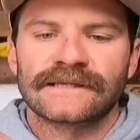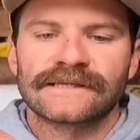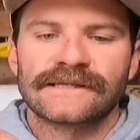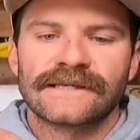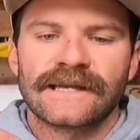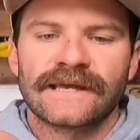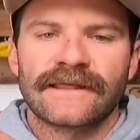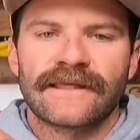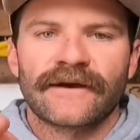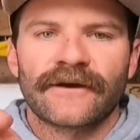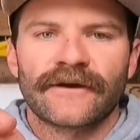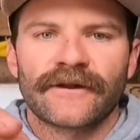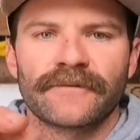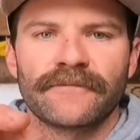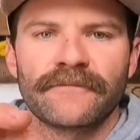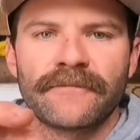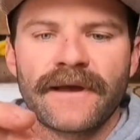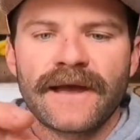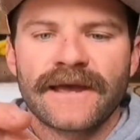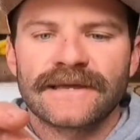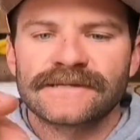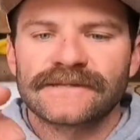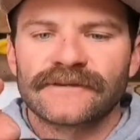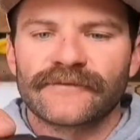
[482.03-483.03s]
things here, they got a
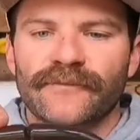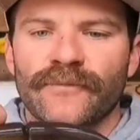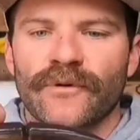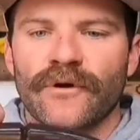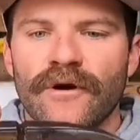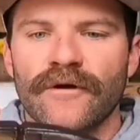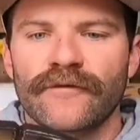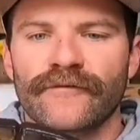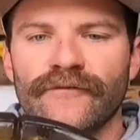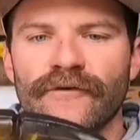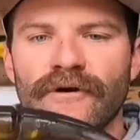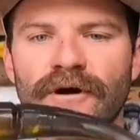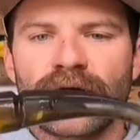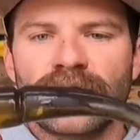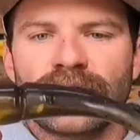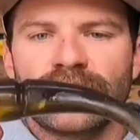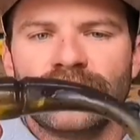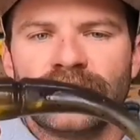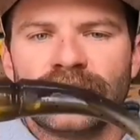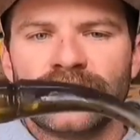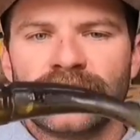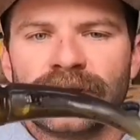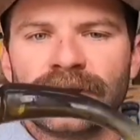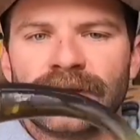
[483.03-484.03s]
massive
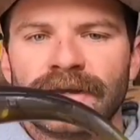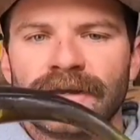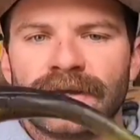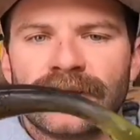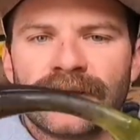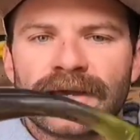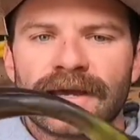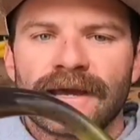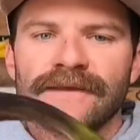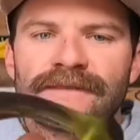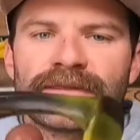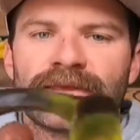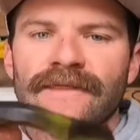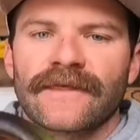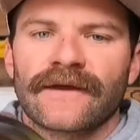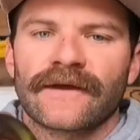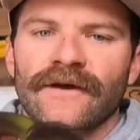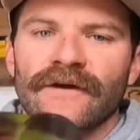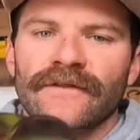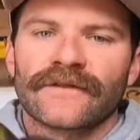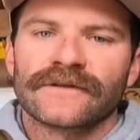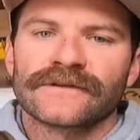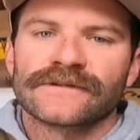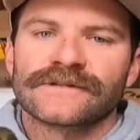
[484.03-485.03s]
profile and then
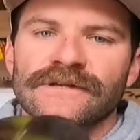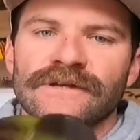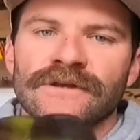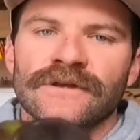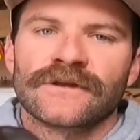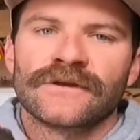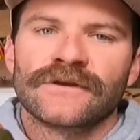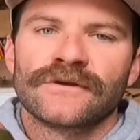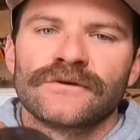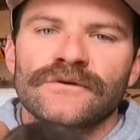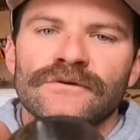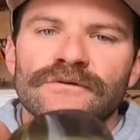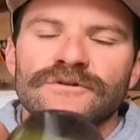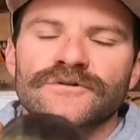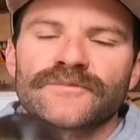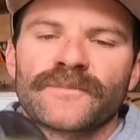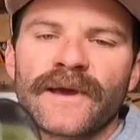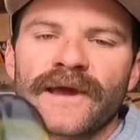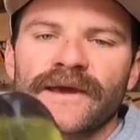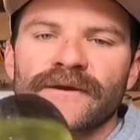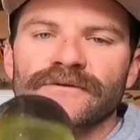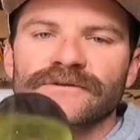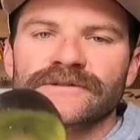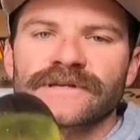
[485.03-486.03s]
they got this huge
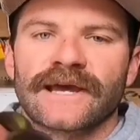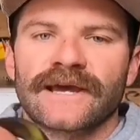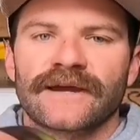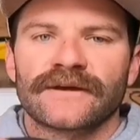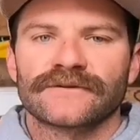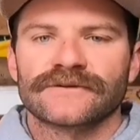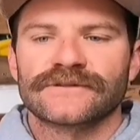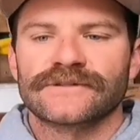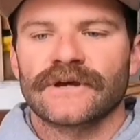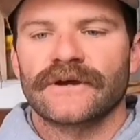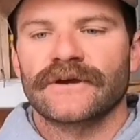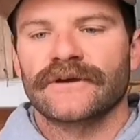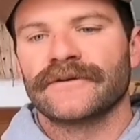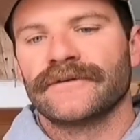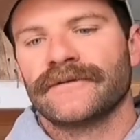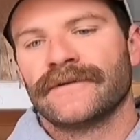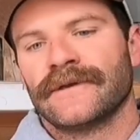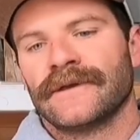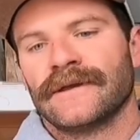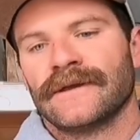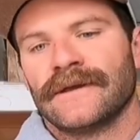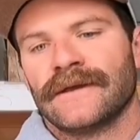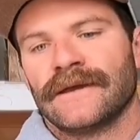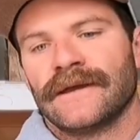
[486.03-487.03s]
paddle tail. So,
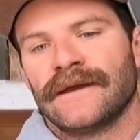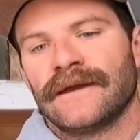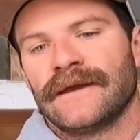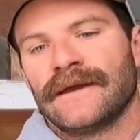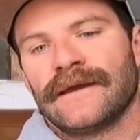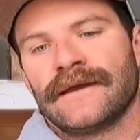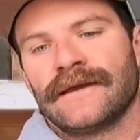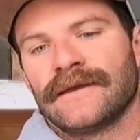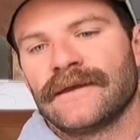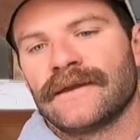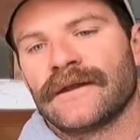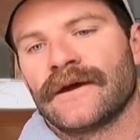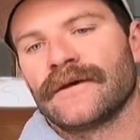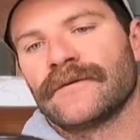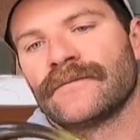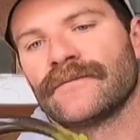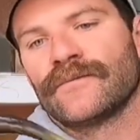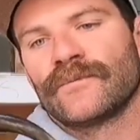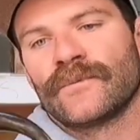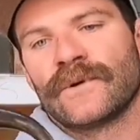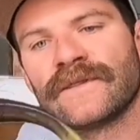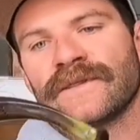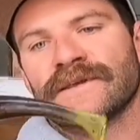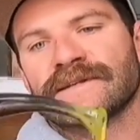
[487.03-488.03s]
you know,
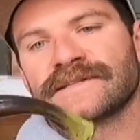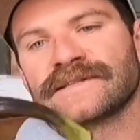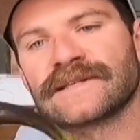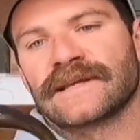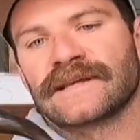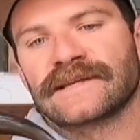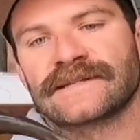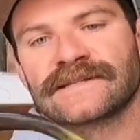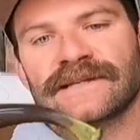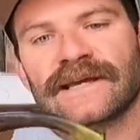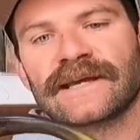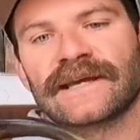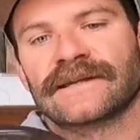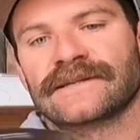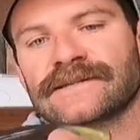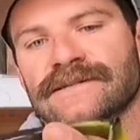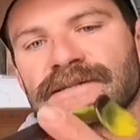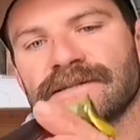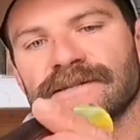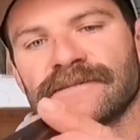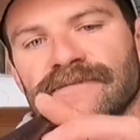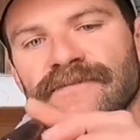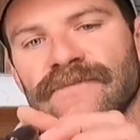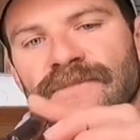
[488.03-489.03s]
when this thing
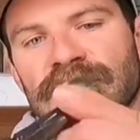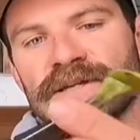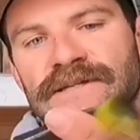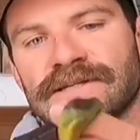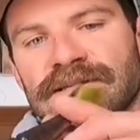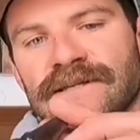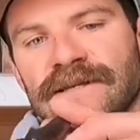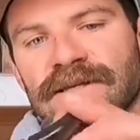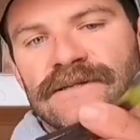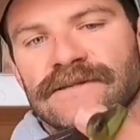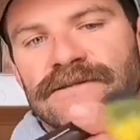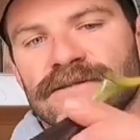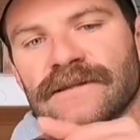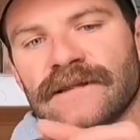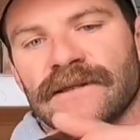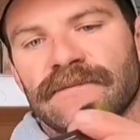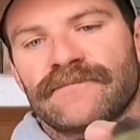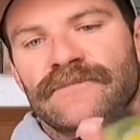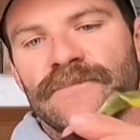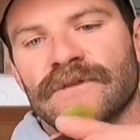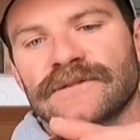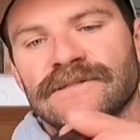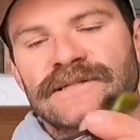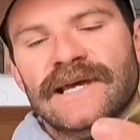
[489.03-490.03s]
sinks, this thing's
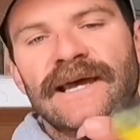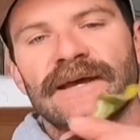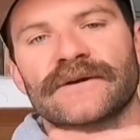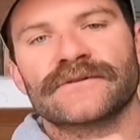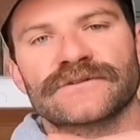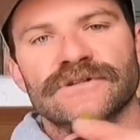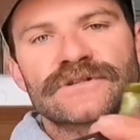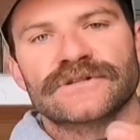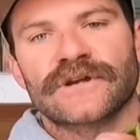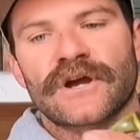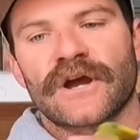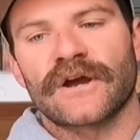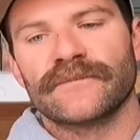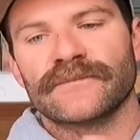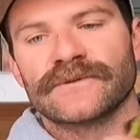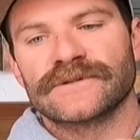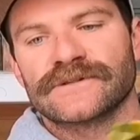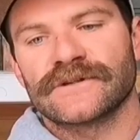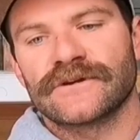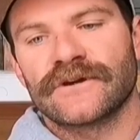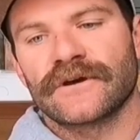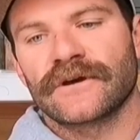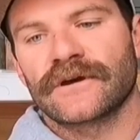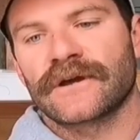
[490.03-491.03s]
the tail's just going
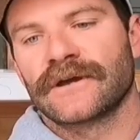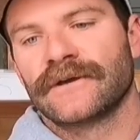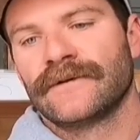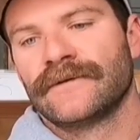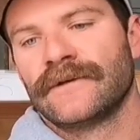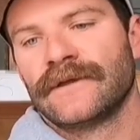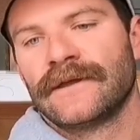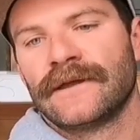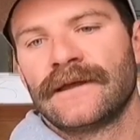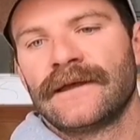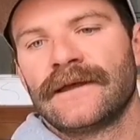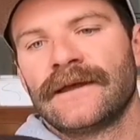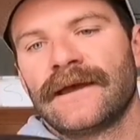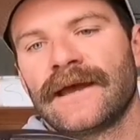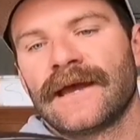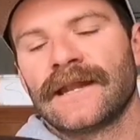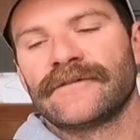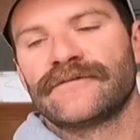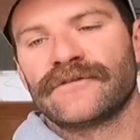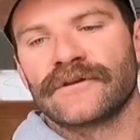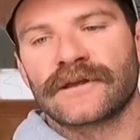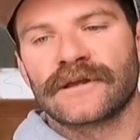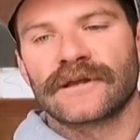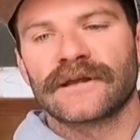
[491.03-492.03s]
berserk.
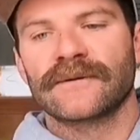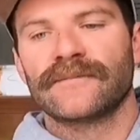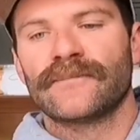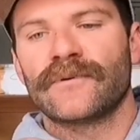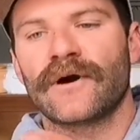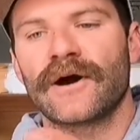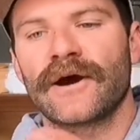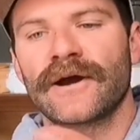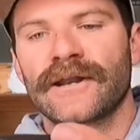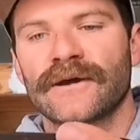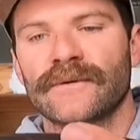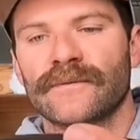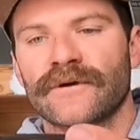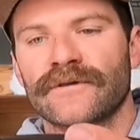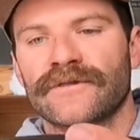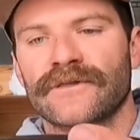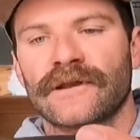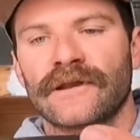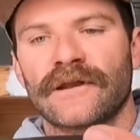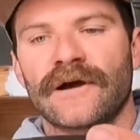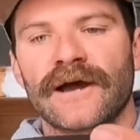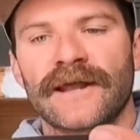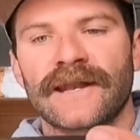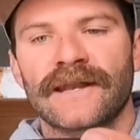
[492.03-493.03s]
And if you can combine it
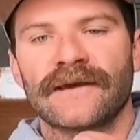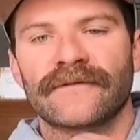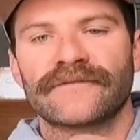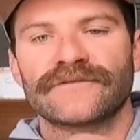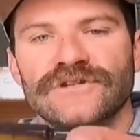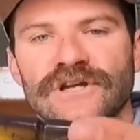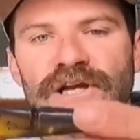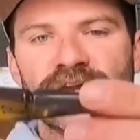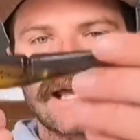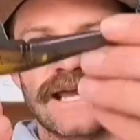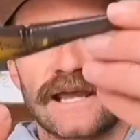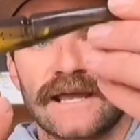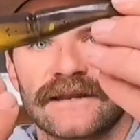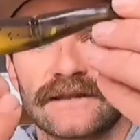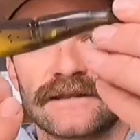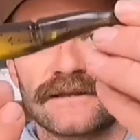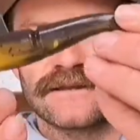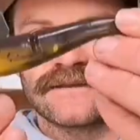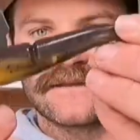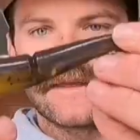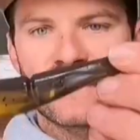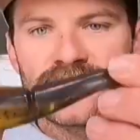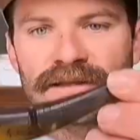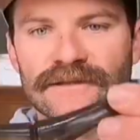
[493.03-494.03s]
with a light enough jig
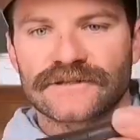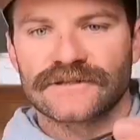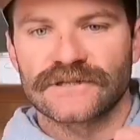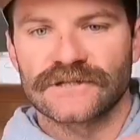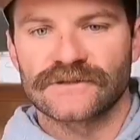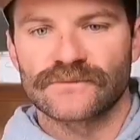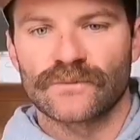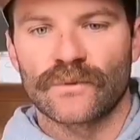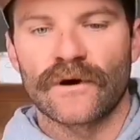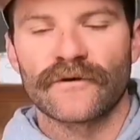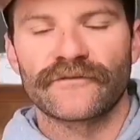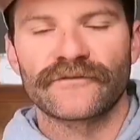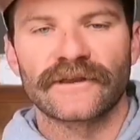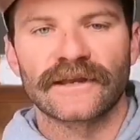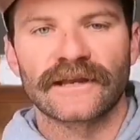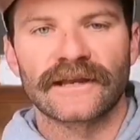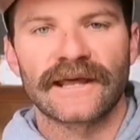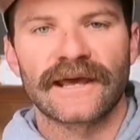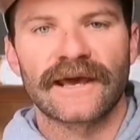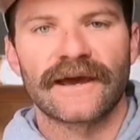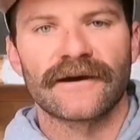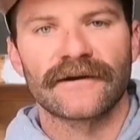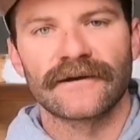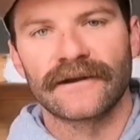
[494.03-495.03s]
head that it's just
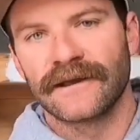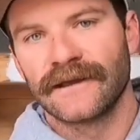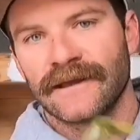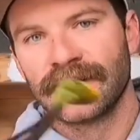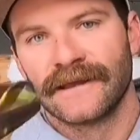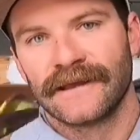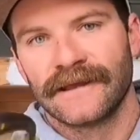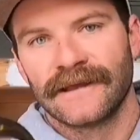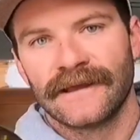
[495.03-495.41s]
wafting down,